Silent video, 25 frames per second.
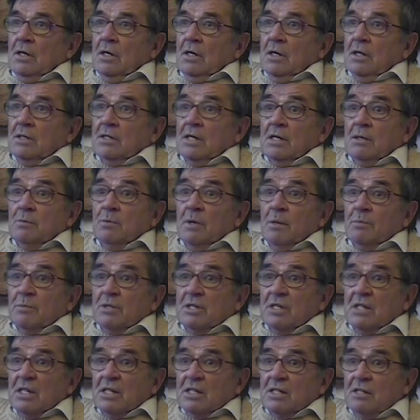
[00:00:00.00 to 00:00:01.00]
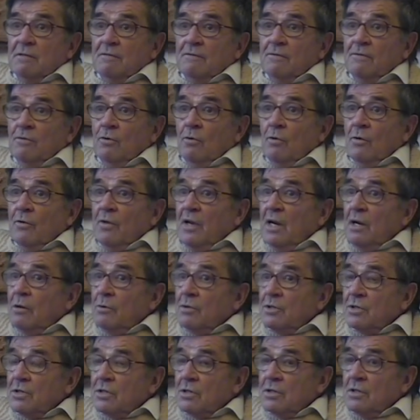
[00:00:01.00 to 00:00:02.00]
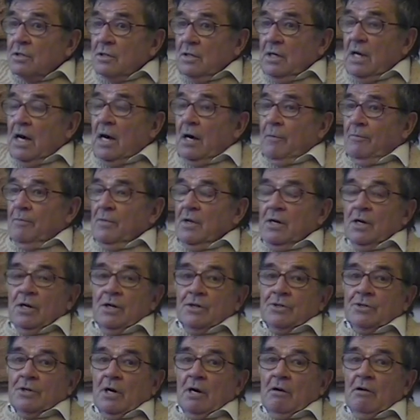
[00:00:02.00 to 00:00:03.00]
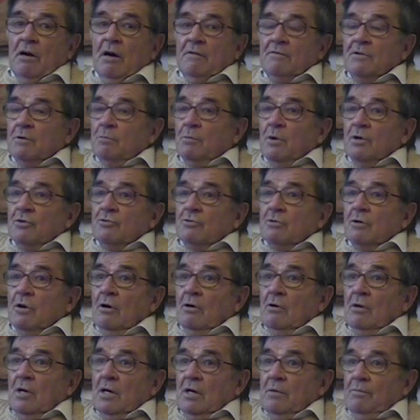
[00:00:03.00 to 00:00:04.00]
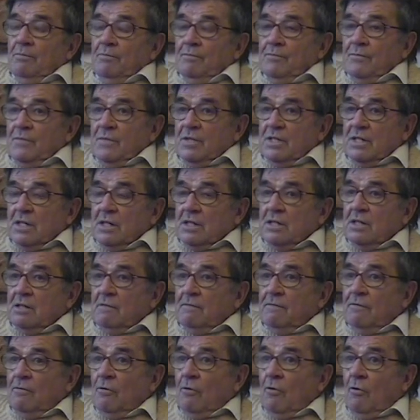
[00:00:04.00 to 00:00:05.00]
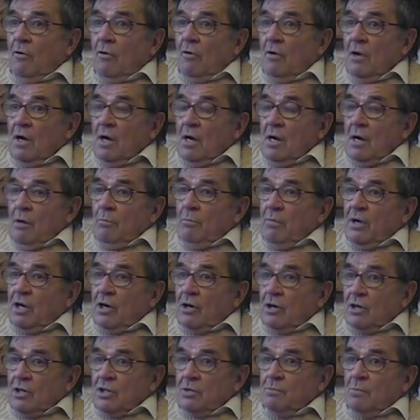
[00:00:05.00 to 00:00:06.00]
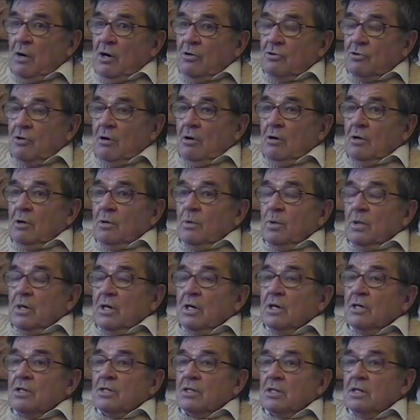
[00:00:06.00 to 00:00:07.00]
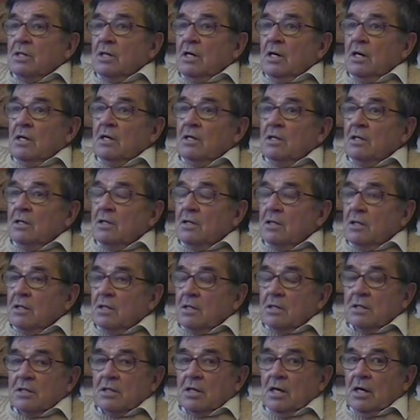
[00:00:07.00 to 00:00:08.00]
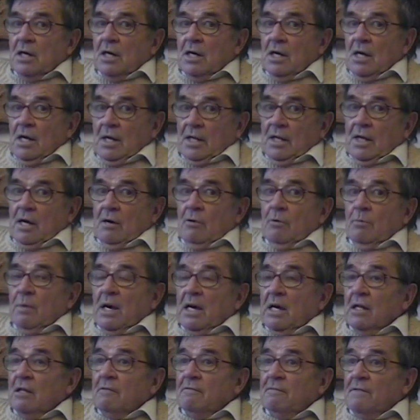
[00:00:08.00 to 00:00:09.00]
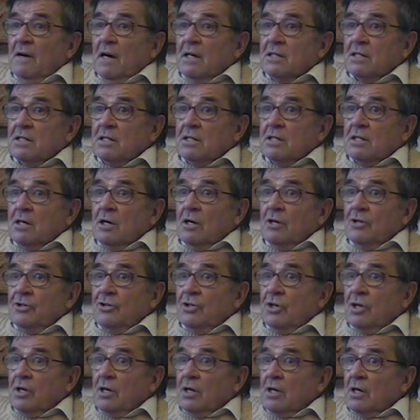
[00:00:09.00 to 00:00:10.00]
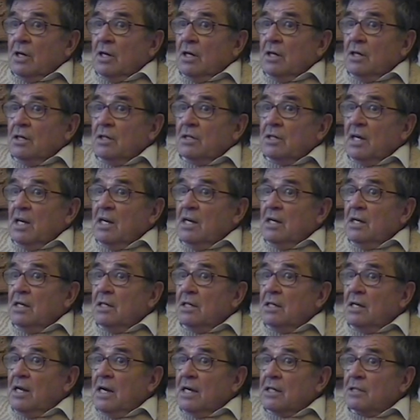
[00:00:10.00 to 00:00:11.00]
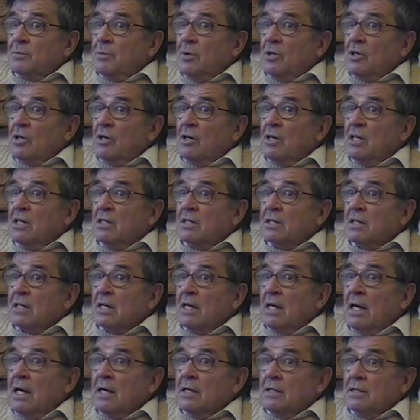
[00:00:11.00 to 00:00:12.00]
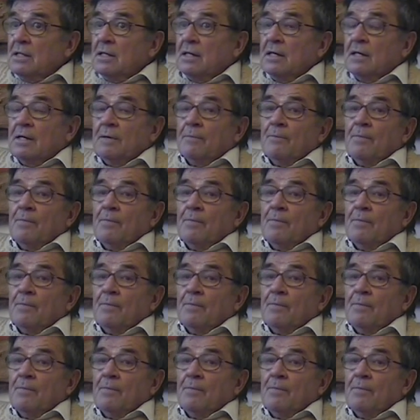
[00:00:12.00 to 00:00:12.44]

It takes me up to 64. Then I was, So I arrived at Motorola 64 because Motorola were concerned that they were making the fastest logic and they needed an expert on interconnecting it.